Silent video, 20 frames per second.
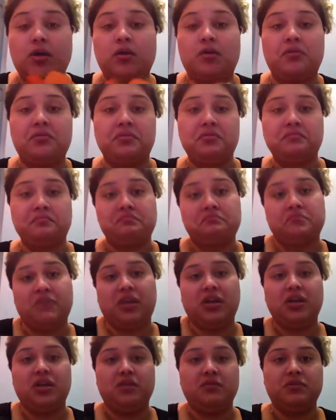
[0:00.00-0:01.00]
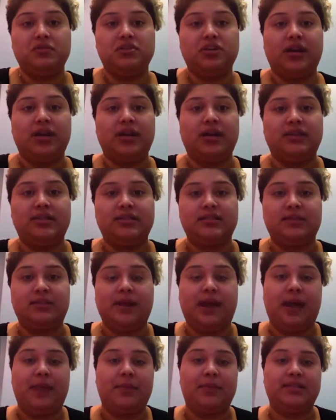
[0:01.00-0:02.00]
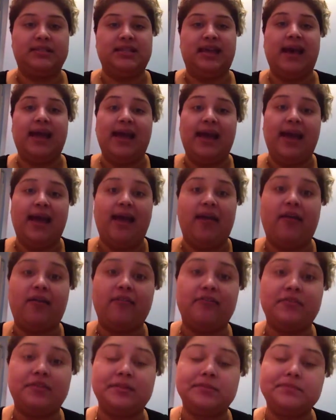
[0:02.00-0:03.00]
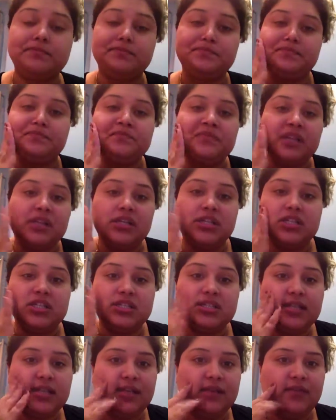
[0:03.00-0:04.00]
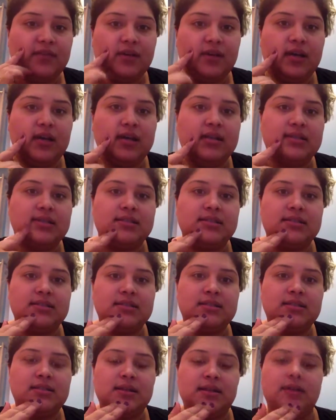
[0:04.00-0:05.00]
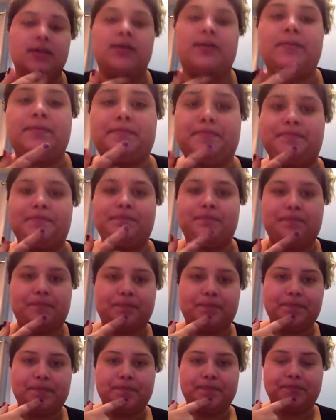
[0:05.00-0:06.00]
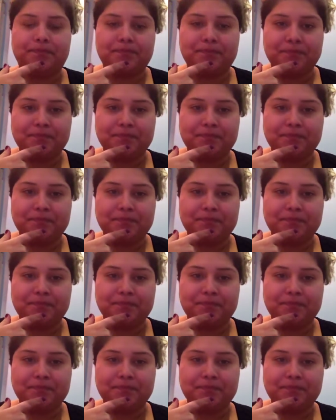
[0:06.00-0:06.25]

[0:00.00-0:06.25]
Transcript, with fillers: So, you know, we'll try it out, see what happens. I have, just to give you guys, um,